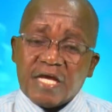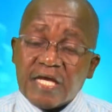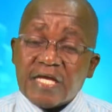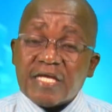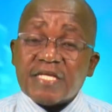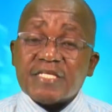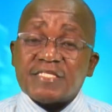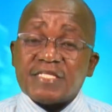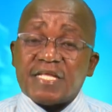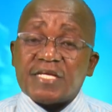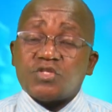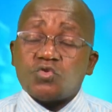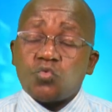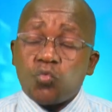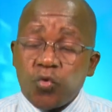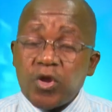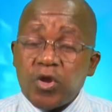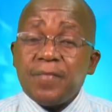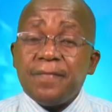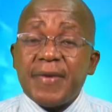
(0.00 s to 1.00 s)
is that
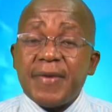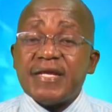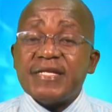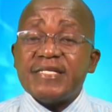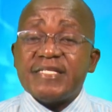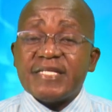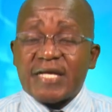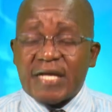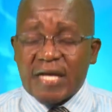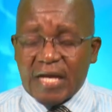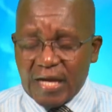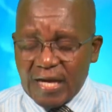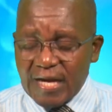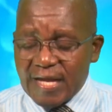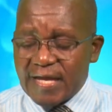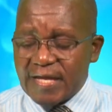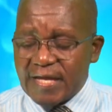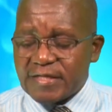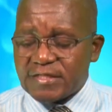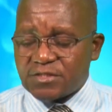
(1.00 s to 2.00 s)
we may
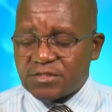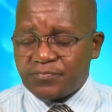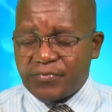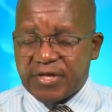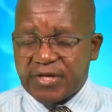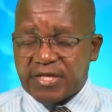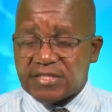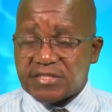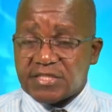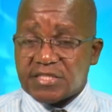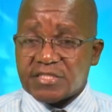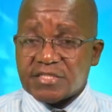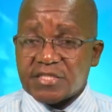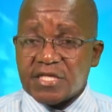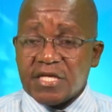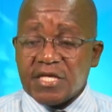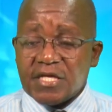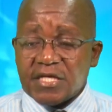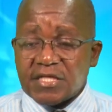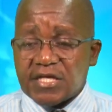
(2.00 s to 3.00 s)
declare his praises,
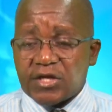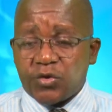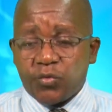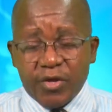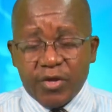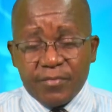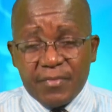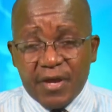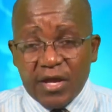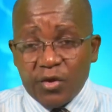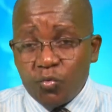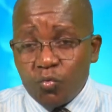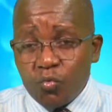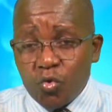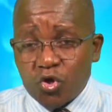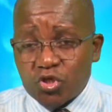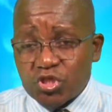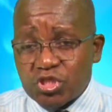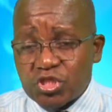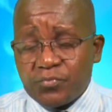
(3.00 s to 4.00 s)
that we may
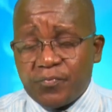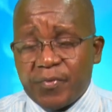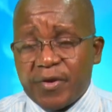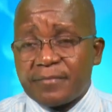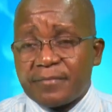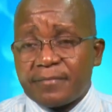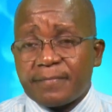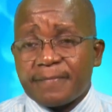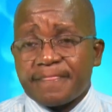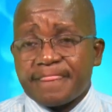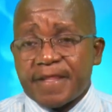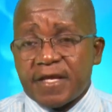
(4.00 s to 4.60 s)
worship him,